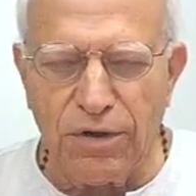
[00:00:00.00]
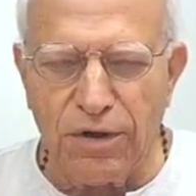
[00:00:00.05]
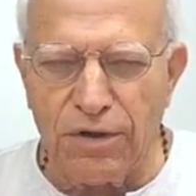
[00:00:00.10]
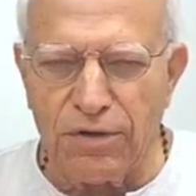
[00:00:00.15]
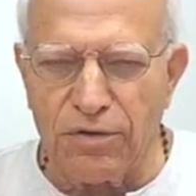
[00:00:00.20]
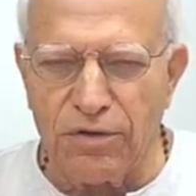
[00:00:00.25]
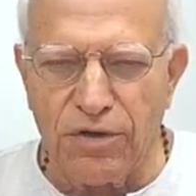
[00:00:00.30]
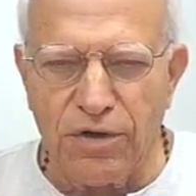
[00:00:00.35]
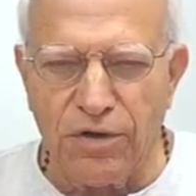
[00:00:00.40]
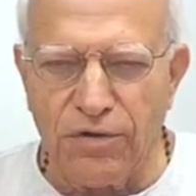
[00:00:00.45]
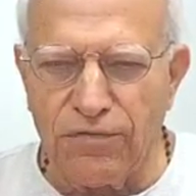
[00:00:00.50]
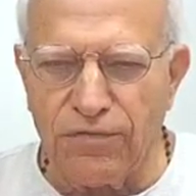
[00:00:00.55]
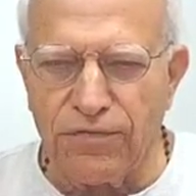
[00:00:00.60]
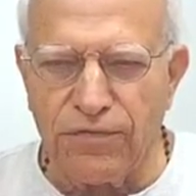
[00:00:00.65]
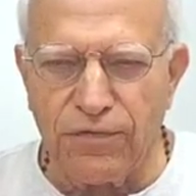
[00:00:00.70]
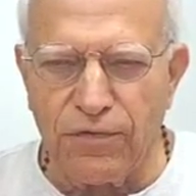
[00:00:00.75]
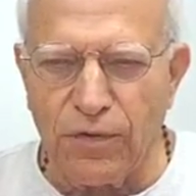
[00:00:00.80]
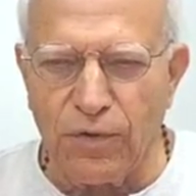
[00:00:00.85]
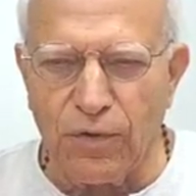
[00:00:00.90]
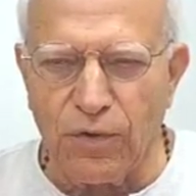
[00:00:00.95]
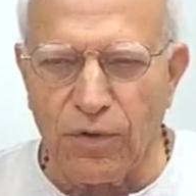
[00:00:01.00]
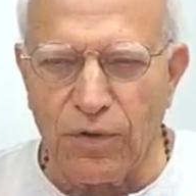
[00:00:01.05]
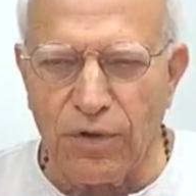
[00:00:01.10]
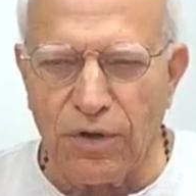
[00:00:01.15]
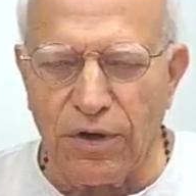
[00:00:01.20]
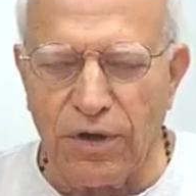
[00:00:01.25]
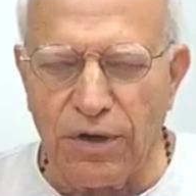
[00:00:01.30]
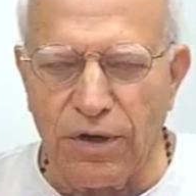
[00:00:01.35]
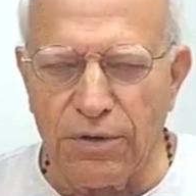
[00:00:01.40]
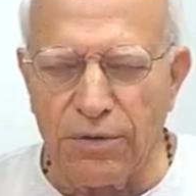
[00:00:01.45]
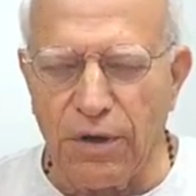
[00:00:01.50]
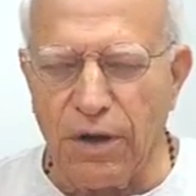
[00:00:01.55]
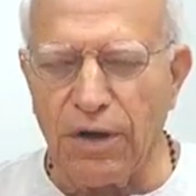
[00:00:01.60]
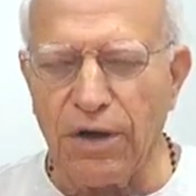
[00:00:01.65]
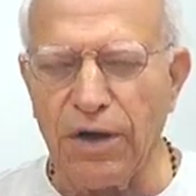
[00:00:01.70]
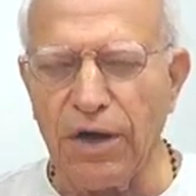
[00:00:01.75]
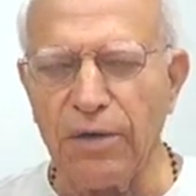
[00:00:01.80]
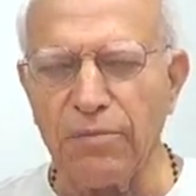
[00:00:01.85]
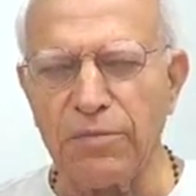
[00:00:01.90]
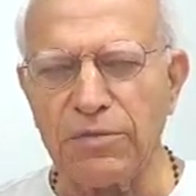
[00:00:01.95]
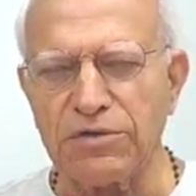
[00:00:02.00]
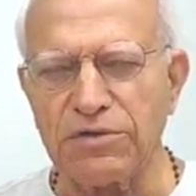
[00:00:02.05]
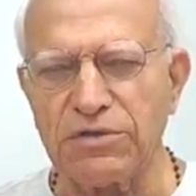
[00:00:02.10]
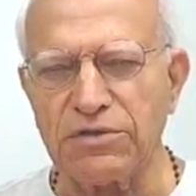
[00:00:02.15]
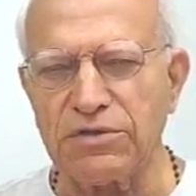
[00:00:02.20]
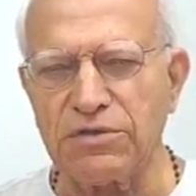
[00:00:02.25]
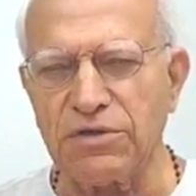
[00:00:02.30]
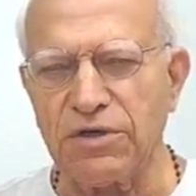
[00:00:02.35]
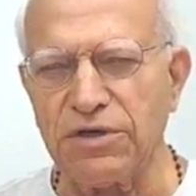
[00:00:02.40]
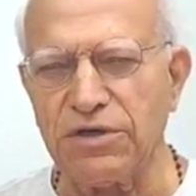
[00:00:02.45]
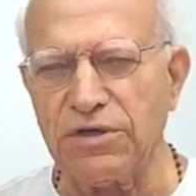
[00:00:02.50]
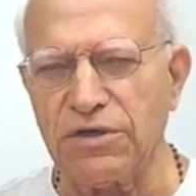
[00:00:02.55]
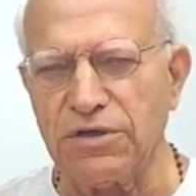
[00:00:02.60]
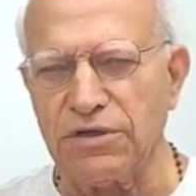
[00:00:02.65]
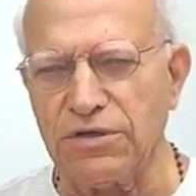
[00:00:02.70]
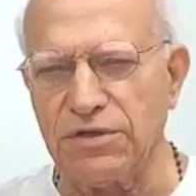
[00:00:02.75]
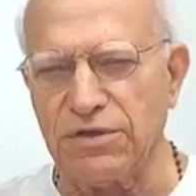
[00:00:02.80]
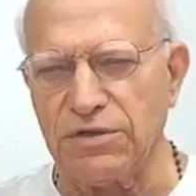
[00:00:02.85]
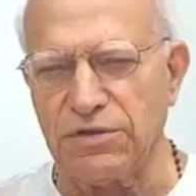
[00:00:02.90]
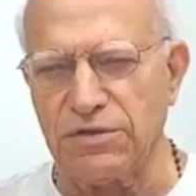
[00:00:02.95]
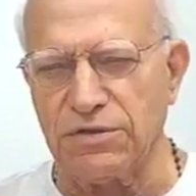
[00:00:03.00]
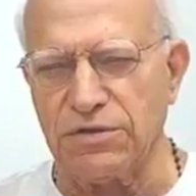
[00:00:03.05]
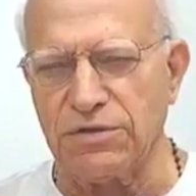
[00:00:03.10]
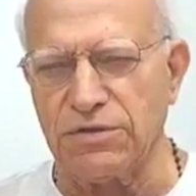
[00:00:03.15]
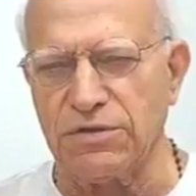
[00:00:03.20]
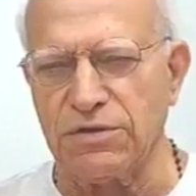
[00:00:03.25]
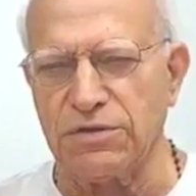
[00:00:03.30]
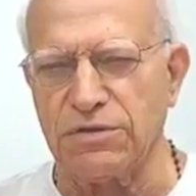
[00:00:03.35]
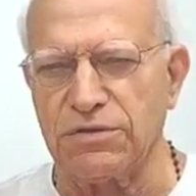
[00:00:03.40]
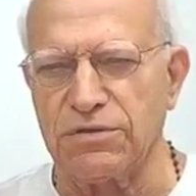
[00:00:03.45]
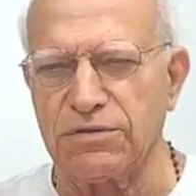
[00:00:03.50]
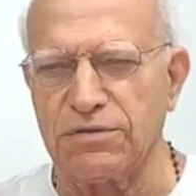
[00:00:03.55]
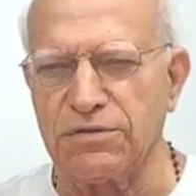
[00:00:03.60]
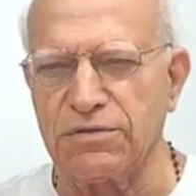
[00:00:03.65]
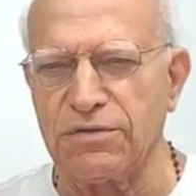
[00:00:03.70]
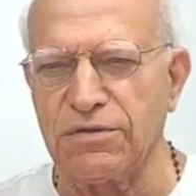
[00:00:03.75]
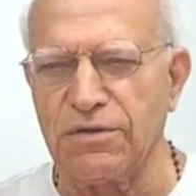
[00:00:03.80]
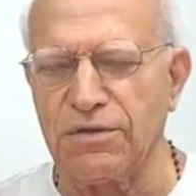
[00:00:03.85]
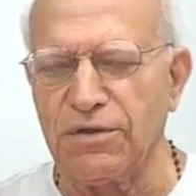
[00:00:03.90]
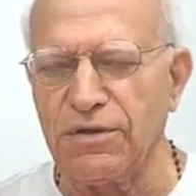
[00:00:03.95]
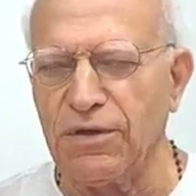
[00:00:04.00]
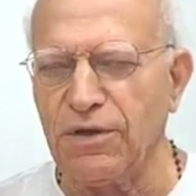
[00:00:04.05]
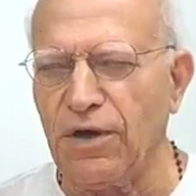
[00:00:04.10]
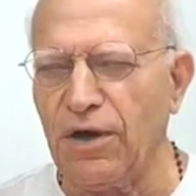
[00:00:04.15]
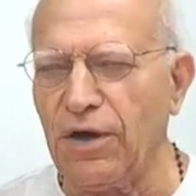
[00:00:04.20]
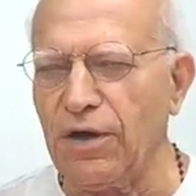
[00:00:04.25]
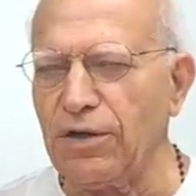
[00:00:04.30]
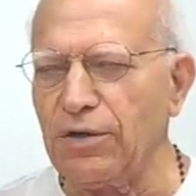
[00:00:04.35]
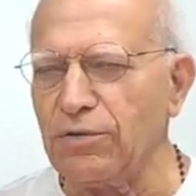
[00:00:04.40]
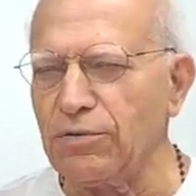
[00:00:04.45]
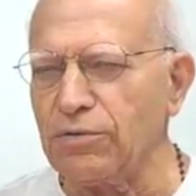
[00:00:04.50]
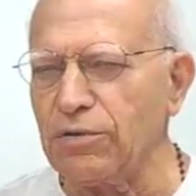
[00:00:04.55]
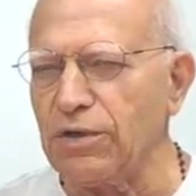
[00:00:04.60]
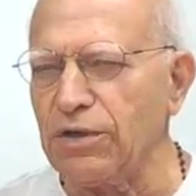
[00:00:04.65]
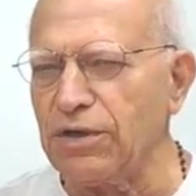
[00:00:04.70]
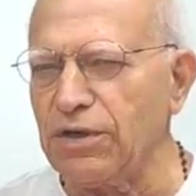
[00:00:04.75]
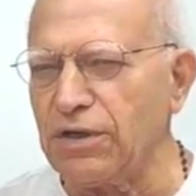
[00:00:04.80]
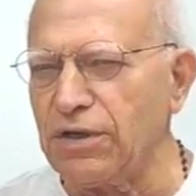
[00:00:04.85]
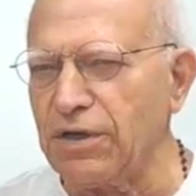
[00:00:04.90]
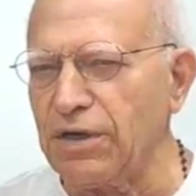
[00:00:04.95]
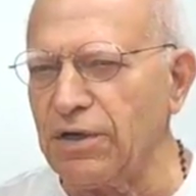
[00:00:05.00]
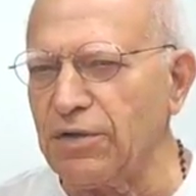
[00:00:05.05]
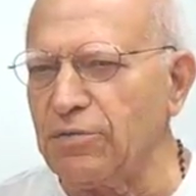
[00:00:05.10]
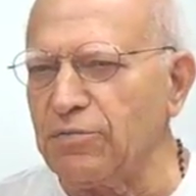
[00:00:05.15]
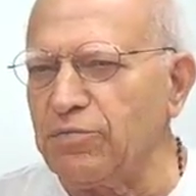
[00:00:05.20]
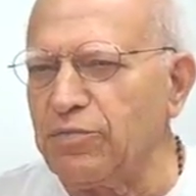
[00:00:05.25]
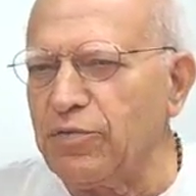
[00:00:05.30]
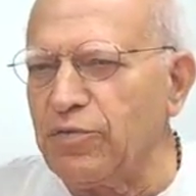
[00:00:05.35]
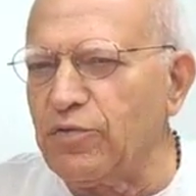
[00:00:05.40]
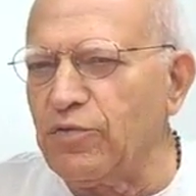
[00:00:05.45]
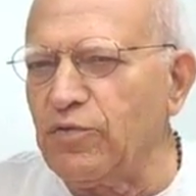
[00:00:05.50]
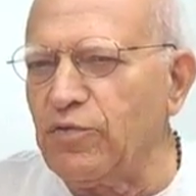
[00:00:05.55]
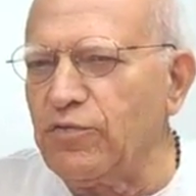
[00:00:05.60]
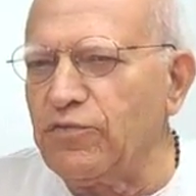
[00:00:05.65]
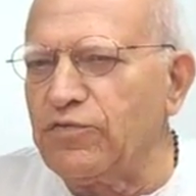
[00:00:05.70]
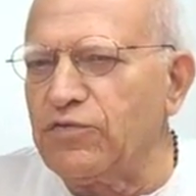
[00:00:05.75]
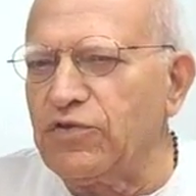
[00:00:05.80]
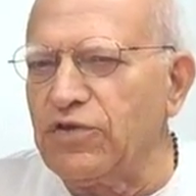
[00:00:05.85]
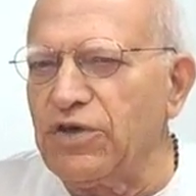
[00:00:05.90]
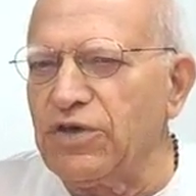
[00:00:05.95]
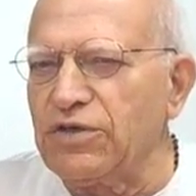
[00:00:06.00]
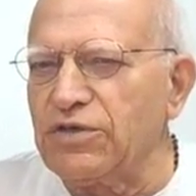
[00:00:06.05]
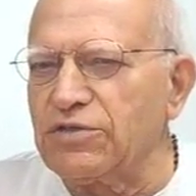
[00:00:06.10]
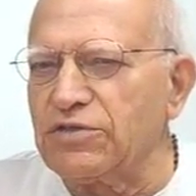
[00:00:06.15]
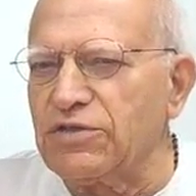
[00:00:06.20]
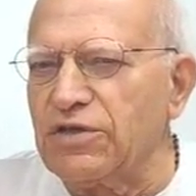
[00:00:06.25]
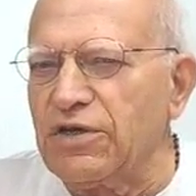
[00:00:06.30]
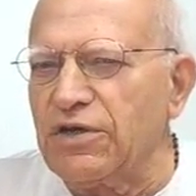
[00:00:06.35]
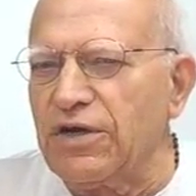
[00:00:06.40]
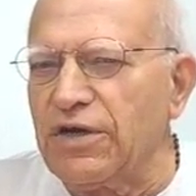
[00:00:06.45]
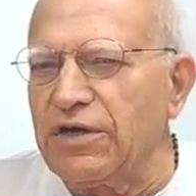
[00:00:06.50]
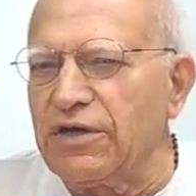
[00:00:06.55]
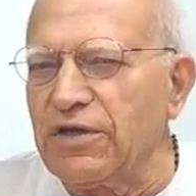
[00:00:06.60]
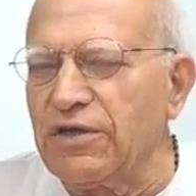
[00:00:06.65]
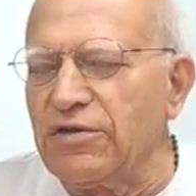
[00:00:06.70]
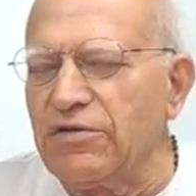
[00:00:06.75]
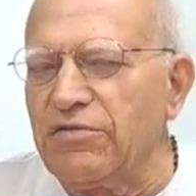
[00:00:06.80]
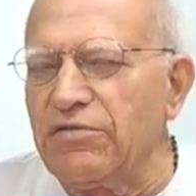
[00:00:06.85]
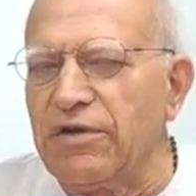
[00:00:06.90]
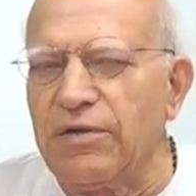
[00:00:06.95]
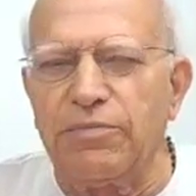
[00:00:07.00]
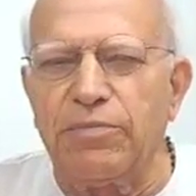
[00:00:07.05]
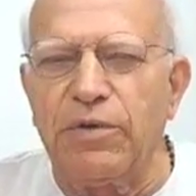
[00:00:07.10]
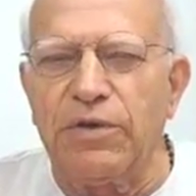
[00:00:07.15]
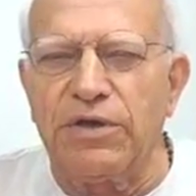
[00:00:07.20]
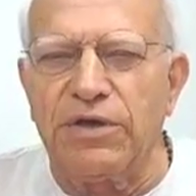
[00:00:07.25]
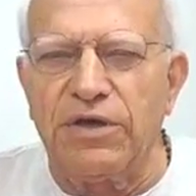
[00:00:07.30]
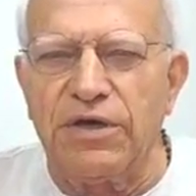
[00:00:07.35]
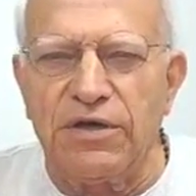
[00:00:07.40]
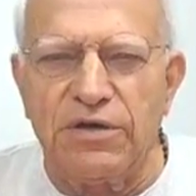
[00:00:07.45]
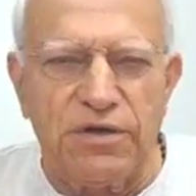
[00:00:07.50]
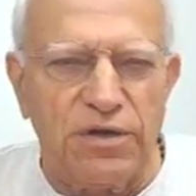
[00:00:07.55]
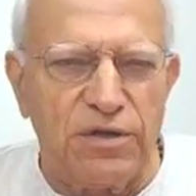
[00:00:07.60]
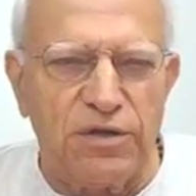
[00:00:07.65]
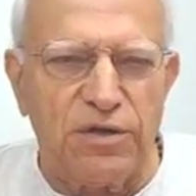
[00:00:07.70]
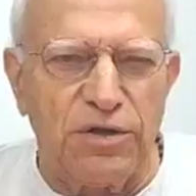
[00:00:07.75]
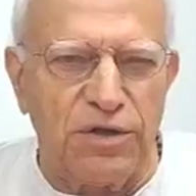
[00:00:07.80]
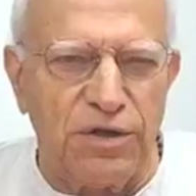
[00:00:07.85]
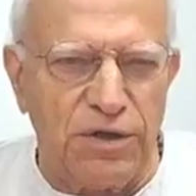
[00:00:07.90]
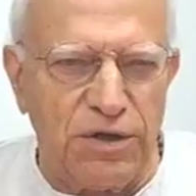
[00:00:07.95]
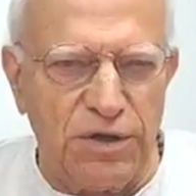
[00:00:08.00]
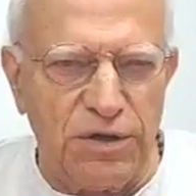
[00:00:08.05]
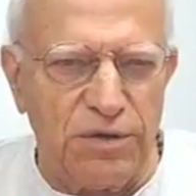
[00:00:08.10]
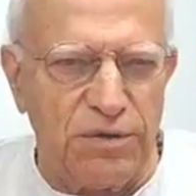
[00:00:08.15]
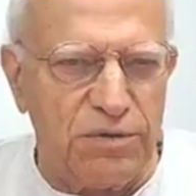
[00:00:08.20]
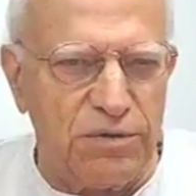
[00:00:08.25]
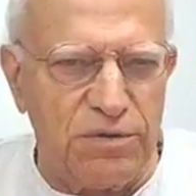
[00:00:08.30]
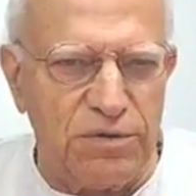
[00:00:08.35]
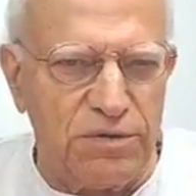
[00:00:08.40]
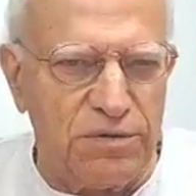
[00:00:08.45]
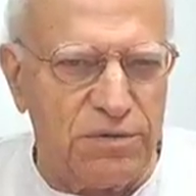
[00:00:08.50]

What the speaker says: therefore, I am a scientist. I only can prove things that I can replicate in the